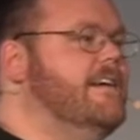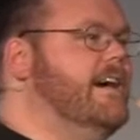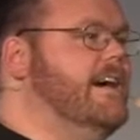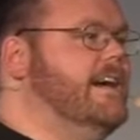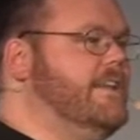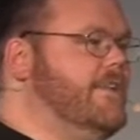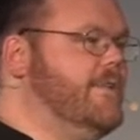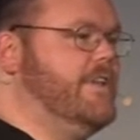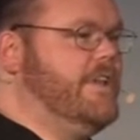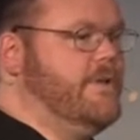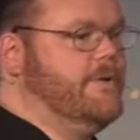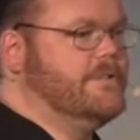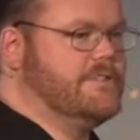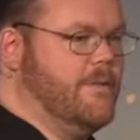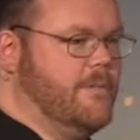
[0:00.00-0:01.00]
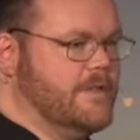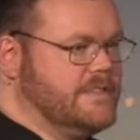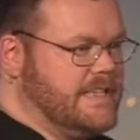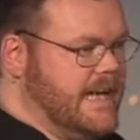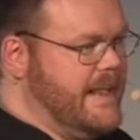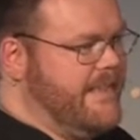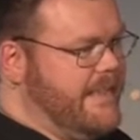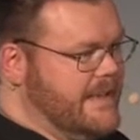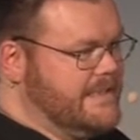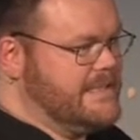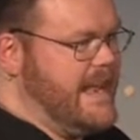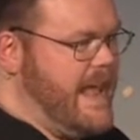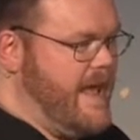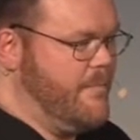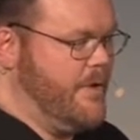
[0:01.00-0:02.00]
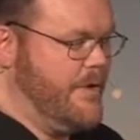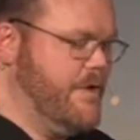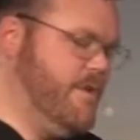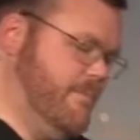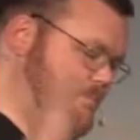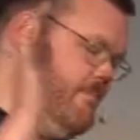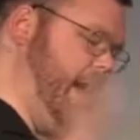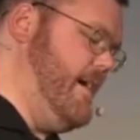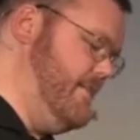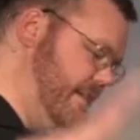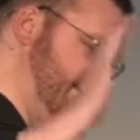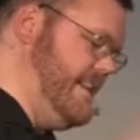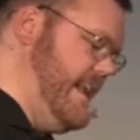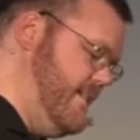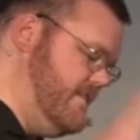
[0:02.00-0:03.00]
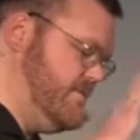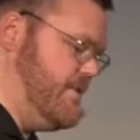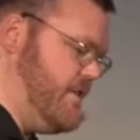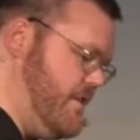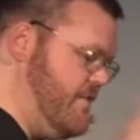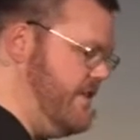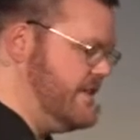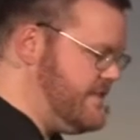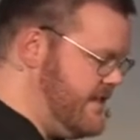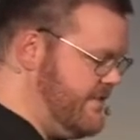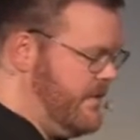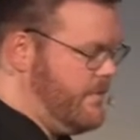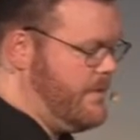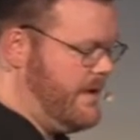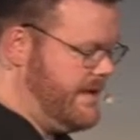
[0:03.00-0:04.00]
You can use almost anything as a hammer. You can pound in nails with your fist if you want.